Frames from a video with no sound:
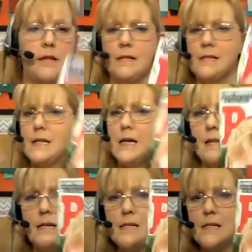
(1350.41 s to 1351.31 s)
Things like
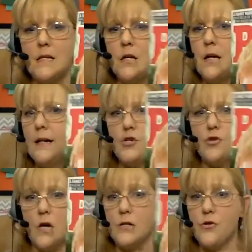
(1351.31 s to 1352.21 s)
this that you get at your
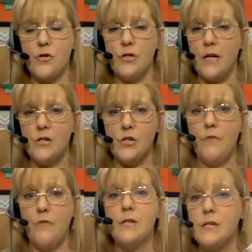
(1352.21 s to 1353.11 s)
doctor's dentist
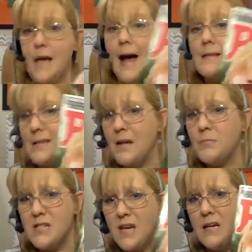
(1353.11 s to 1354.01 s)
office, ask
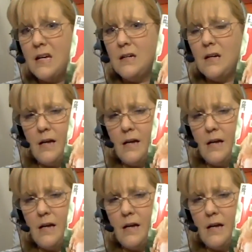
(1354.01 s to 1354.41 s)
them to take it.